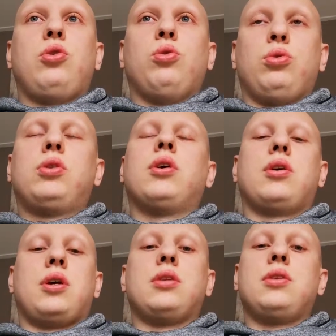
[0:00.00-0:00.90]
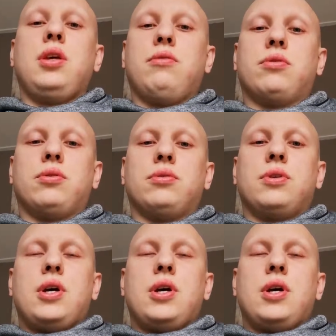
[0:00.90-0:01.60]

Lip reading: good and evil.